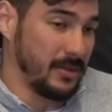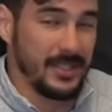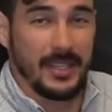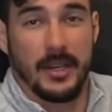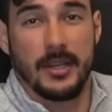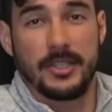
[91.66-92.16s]

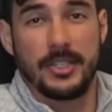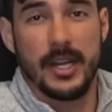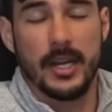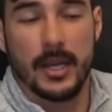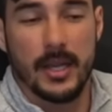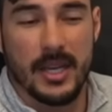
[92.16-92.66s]
sit on a
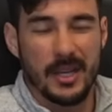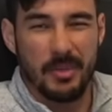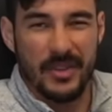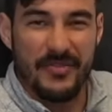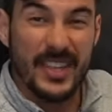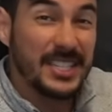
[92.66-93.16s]
chair.
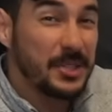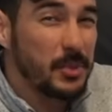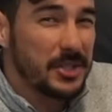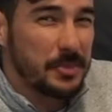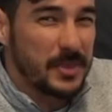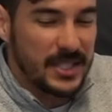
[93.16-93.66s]
But this
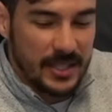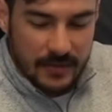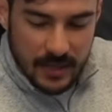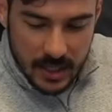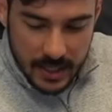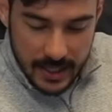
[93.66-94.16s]
one
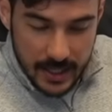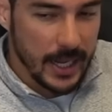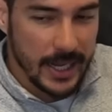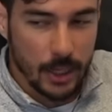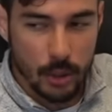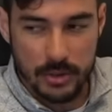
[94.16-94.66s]
specifically,
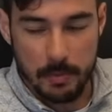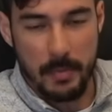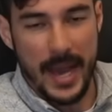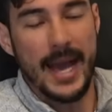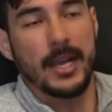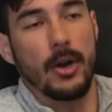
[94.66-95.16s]
it goes
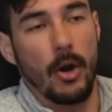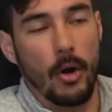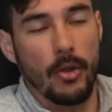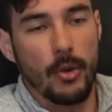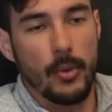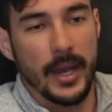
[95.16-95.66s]
back
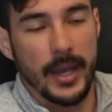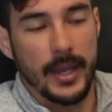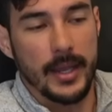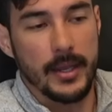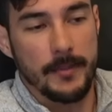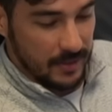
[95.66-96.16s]
all the
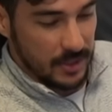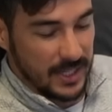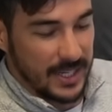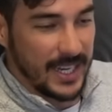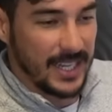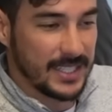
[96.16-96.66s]
way. There's a
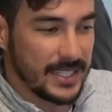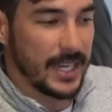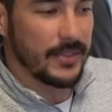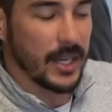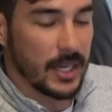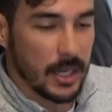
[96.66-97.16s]

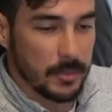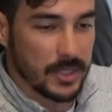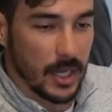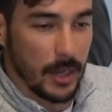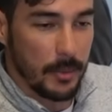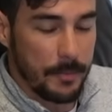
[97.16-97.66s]
kickstand that comes
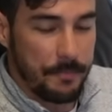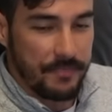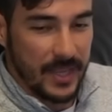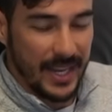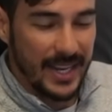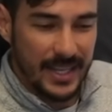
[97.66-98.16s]
up.
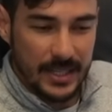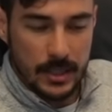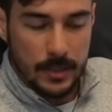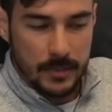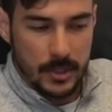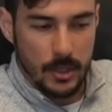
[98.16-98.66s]
And,
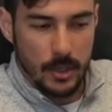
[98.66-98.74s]
you